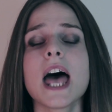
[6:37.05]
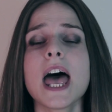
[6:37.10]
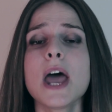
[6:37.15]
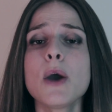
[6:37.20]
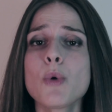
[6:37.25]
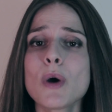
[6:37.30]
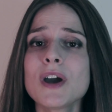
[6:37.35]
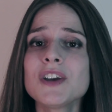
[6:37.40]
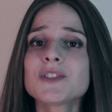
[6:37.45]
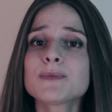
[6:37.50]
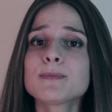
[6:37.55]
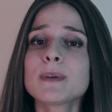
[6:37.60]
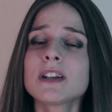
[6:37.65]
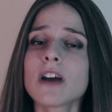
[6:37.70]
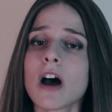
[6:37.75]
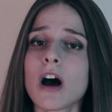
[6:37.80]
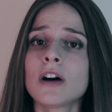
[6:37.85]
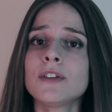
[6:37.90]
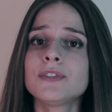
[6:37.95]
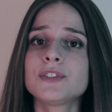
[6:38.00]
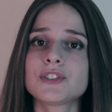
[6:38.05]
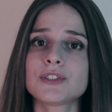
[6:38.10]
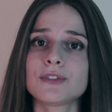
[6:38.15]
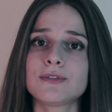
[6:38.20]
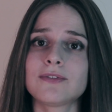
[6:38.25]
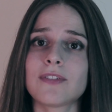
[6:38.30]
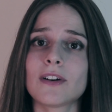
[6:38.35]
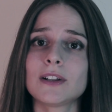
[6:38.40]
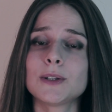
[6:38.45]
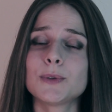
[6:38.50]
A wise man ought to
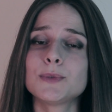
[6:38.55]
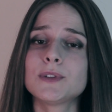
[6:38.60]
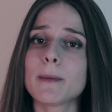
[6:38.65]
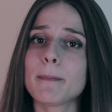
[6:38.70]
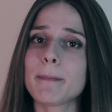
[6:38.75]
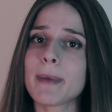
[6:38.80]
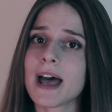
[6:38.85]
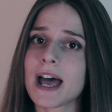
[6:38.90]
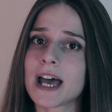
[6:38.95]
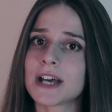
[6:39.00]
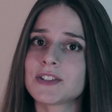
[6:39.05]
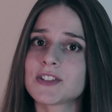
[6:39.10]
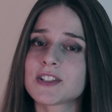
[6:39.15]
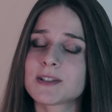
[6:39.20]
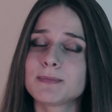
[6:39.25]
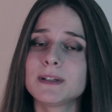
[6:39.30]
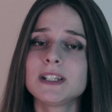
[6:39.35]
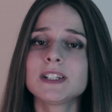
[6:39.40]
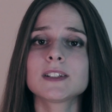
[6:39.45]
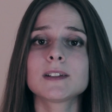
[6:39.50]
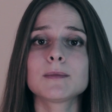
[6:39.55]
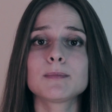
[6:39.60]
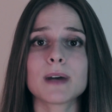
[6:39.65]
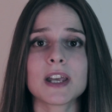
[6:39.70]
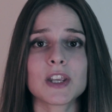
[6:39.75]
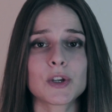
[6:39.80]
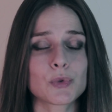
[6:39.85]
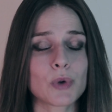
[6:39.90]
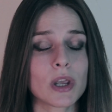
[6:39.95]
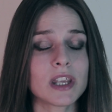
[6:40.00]
follow the paths beaten
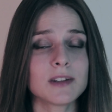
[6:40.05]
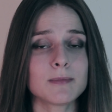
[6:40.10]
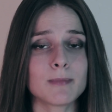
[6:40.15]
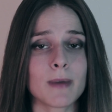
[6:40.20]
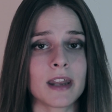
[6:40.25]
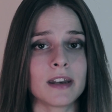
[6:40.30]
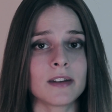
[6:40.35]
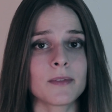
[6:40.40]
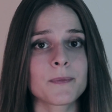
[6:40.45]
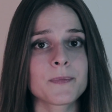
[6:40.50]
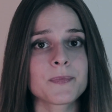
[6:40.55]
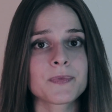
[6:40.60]
by great men